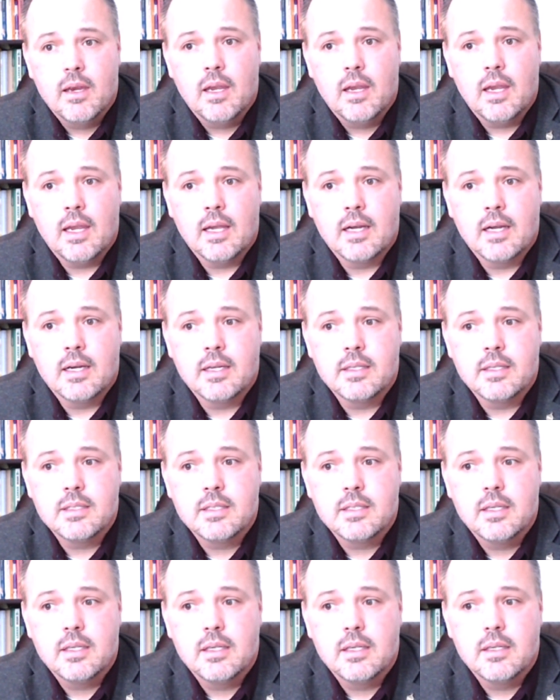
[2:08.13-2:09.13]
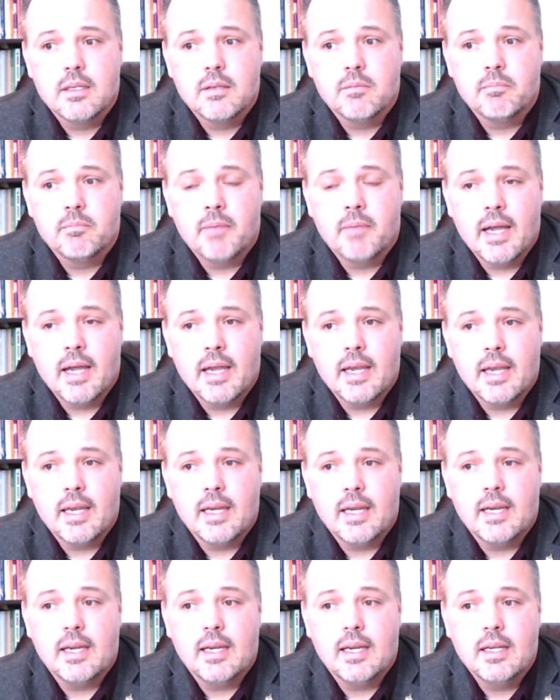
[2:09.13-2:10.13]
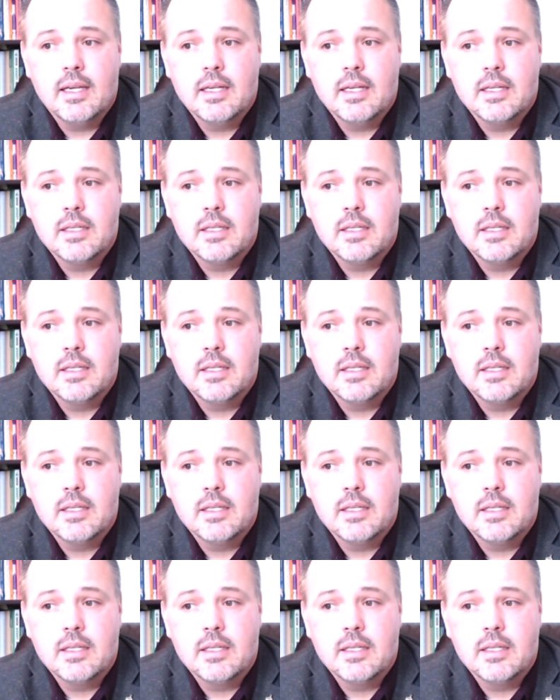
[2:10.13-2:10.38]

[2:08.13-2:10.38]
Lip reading: And my